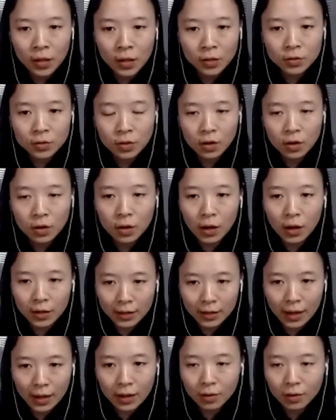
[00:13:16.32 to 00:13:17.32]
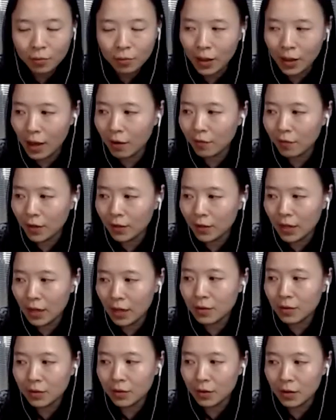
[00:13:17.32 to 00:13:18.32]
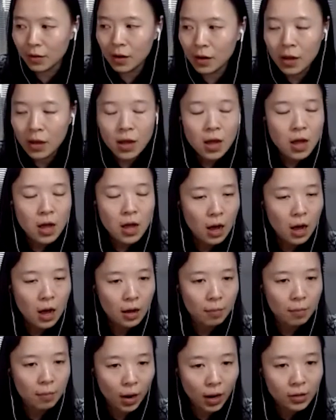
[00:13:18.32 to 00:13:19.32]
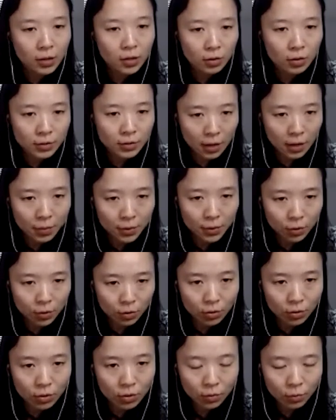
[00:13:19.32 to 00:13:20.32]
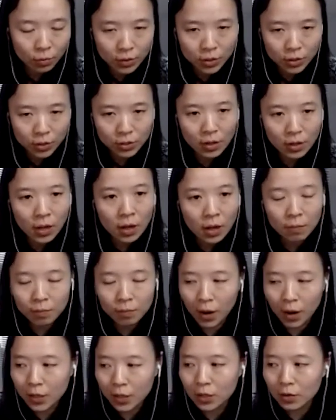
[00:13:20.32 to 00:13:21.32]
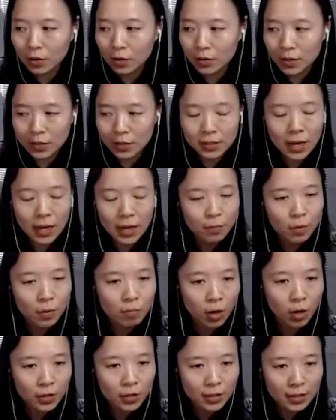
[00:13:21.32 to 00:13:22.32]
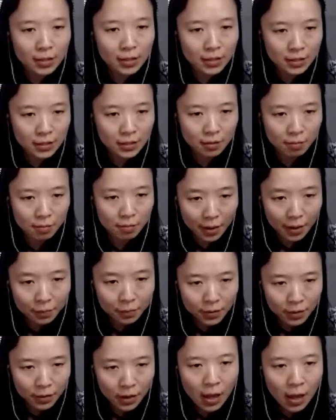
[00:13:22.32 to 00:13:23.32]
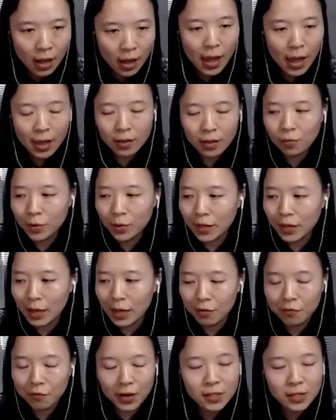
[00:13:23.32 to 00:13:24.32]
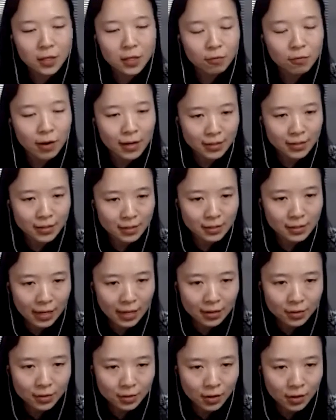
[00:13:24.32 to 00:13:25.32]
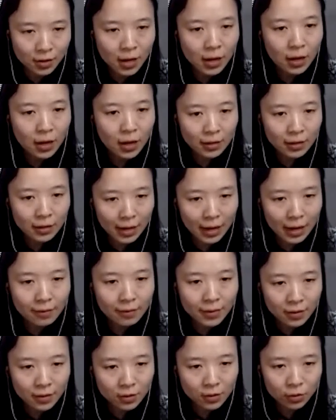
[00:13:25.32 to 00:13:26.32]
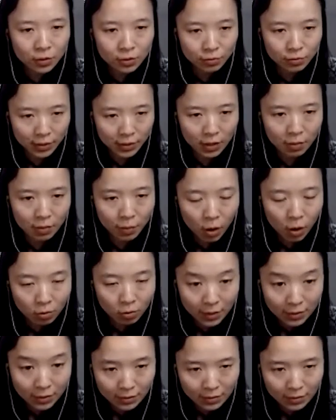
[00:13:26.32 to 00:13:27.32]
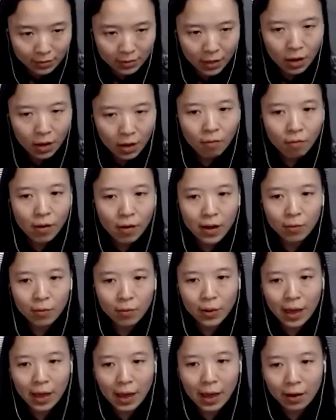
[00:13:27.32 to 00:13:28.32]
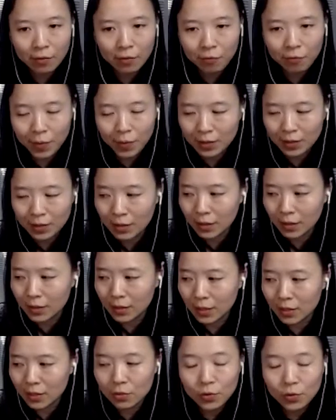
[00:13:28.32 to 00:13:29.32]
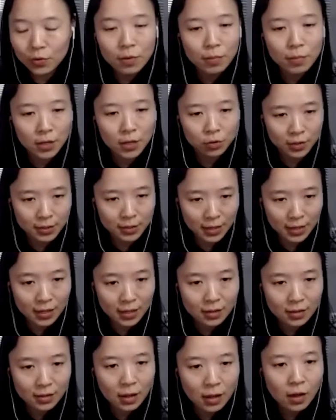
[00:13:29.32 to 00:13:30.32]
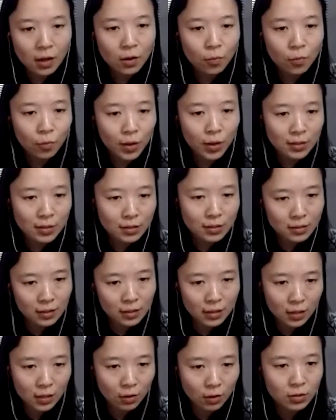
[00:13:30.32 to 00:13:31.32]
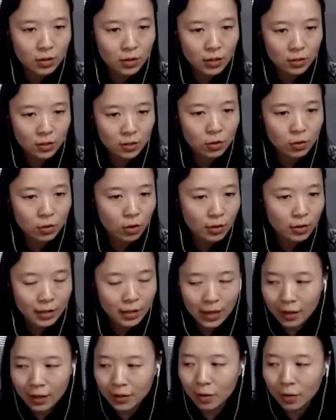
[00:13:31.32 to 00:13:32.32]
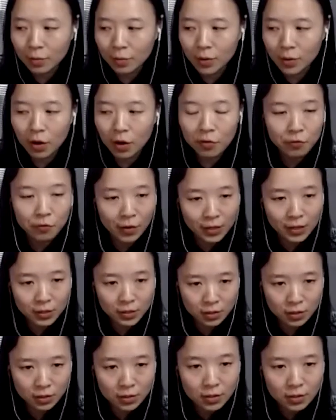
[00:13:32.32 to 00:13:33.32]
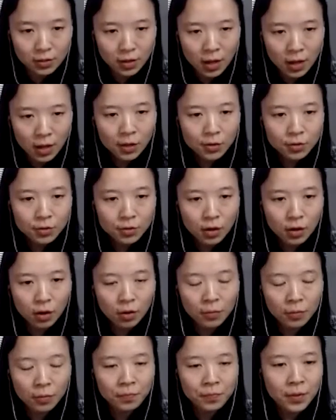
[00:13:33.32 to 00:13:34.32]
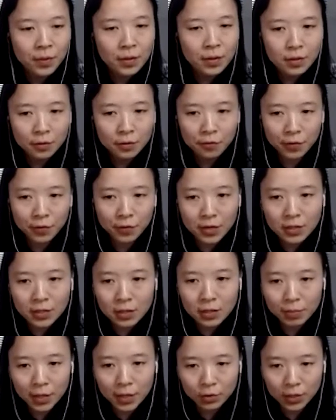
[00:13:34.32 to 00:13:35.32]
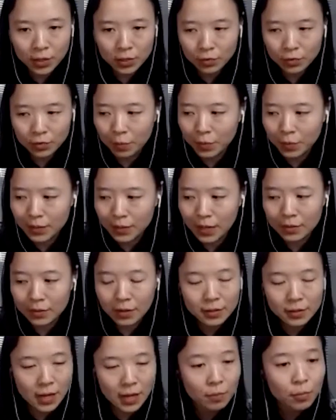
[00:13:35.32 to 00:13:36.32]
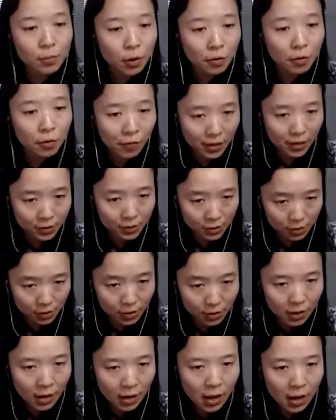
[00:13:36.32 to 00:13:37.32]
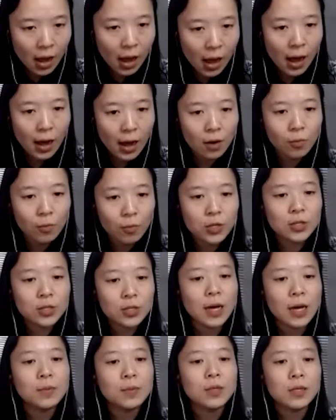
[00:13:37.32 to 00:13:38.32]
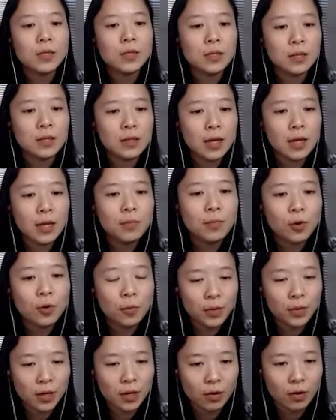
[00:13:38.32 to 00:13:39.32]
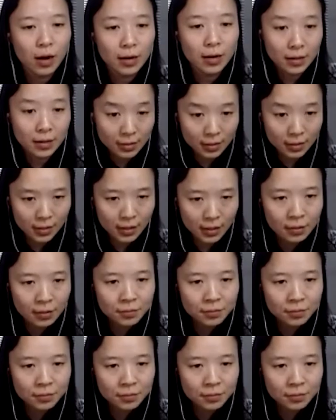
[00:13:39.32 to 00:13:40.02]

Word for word: So again, we have a tensor uh, model W, which models this type of multilinear map. And we can factorize this tensor again into three components, right? We have basically three matrices with, you know, in total K number of factors. So the first matrix represents the temporal factor, uh, which captures the temporal periodicity